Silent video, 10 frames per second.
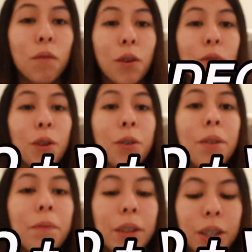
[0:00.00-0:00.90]
For photo
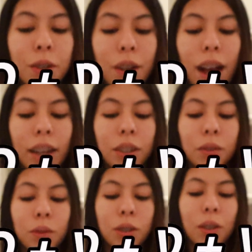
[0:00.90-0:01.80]
and video, I
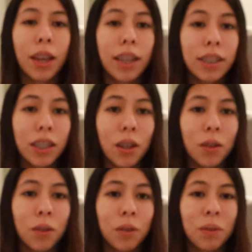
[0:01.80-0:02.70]
use
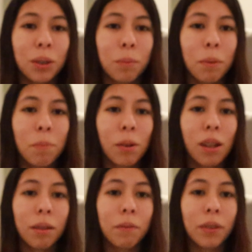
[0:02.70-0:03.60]
VSEO, which people
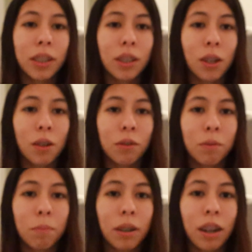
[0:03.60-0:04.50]
call it
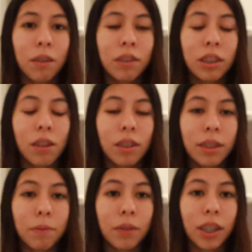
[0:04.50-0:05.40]
Visco, but I always
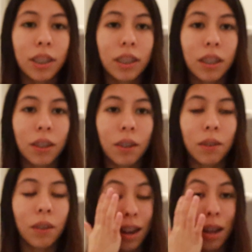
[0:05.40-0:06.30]
called it
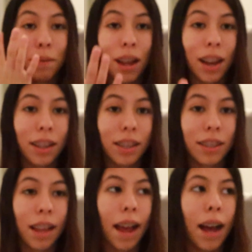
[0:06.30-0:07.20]
VSEO. And I've had
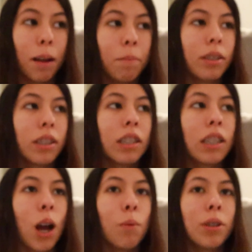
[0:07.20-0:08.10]
this app
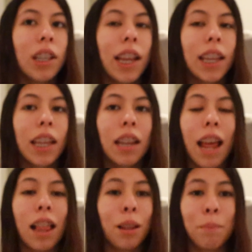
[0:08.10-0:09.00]
since I was like
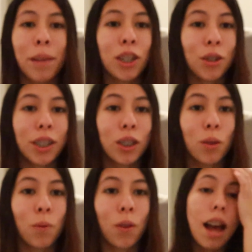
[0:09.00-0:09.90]
in elementary
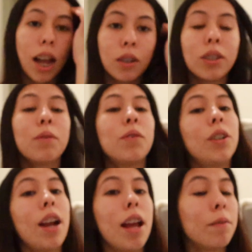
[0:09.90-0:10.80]
school. I use it
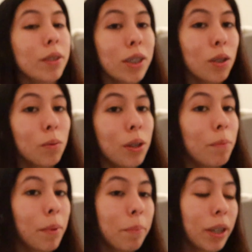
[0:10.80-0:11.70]
for every single one
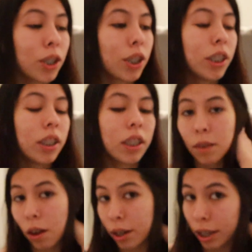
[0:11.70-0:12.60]
of my pictures
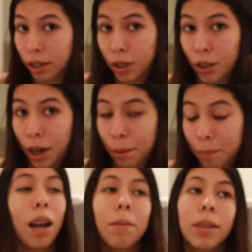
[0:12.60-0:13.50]
on
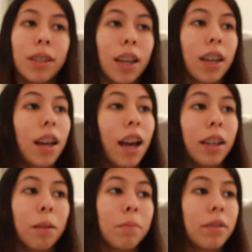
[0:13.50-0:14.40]
Instagram. I would say I
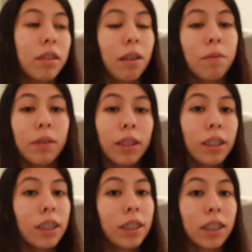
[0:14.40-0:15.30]
am
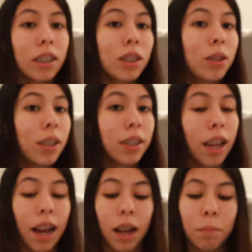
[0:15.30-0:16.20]
definitely addicted to this
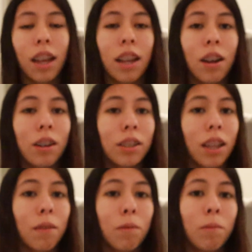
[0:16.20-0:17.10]
app. And on a
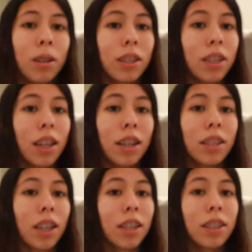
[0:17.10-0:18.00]
scale from 1 to 10,
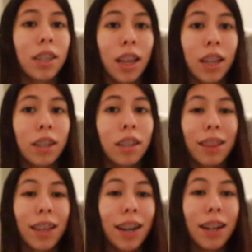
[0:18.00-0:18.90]
it's like a
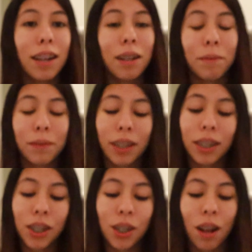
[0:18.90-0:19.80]
10. Then I have
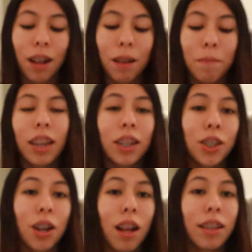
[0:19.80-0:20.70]
InShot.
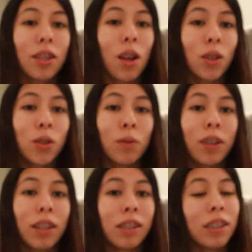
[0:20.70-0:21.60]
InShot is also
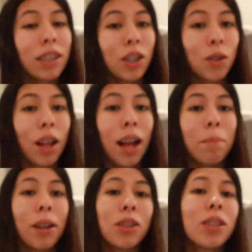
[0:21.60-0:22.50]
another essential
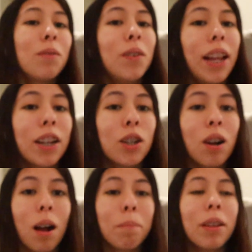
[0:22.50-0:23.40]
app. I use it for like
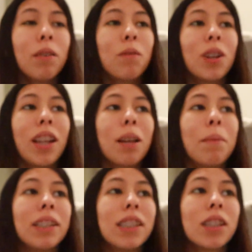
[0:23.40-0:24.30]
cropping for
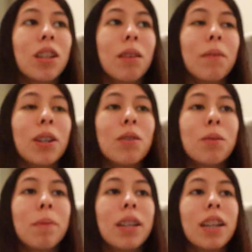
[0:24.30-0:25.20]
like my TikTok
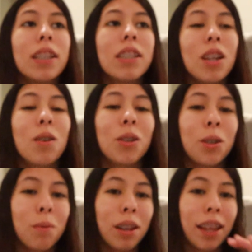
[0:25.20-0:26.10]
videos because, you know, you
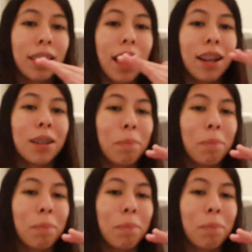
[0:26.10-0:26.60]
don't want like that